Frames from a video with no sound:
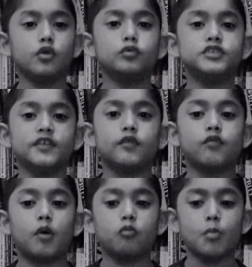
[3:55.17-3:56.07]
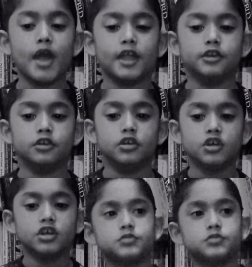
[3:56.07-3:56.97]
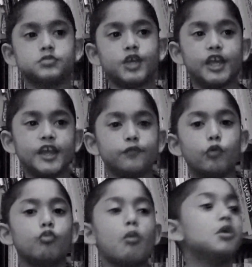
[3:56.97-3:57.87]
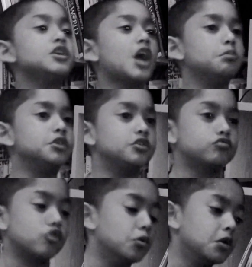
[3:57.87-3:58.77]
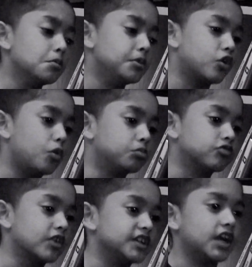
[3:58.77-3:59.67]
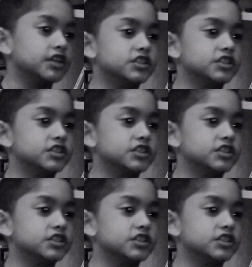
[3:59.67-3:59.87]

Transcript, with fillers: And they're no different from men. Even women can be, become